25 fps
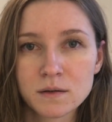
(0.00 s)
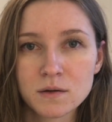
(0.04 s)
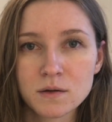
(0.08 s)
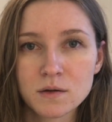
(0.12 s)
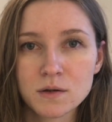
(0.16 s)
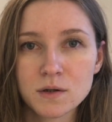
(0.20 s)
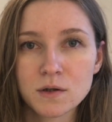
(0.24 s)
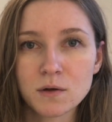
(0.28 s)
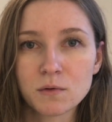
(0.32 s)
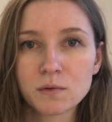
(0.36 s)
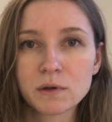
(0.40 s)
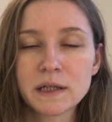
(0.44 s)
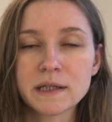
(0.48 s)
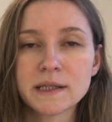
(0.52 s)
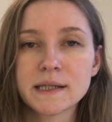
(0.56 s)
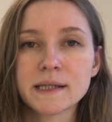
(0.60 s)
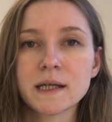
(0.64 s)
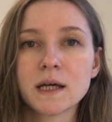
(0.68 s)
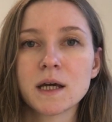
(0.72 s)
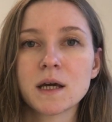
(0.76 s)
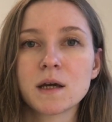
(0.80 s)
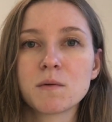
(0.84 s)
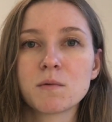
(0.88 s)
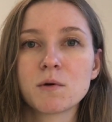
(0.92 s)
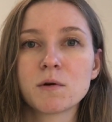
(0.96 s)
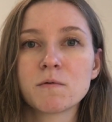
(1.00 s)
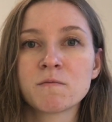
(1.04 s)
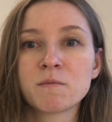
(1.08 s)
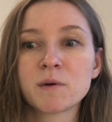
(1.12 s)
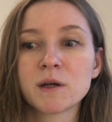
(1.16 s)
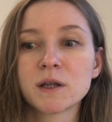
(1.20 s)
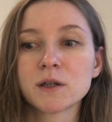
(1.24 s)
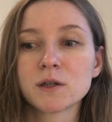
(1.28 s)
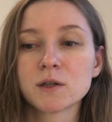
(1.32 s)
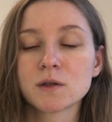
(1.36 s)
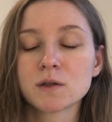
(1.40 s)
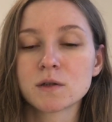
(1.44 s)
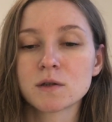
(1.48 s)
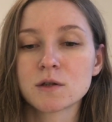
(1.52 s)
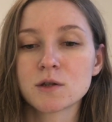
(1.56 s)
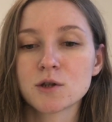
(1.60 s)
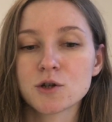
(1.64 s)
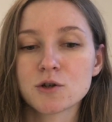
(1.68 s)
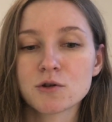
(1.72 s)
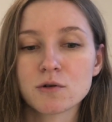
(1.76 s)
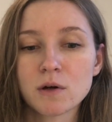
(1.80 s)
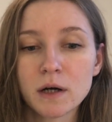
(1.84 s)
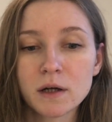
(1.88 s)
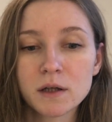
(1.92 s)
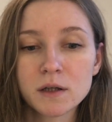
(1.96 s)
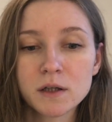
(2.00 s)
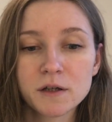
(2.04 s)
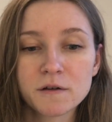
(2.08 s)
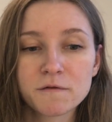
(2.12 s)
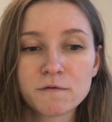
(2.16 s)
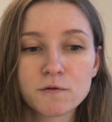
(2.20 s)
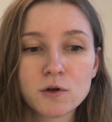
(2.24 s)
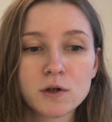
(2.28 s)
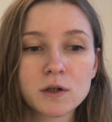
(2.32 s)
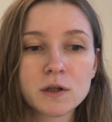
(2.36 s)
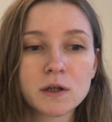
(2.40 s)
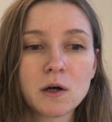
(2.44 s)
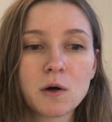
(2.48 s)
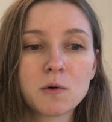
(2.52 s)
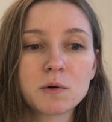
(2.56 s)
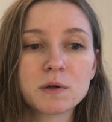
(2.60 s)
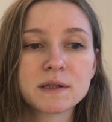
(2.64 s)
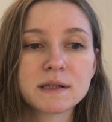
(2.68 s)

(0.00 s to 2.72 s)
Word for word: So let's say we've been struggling for a long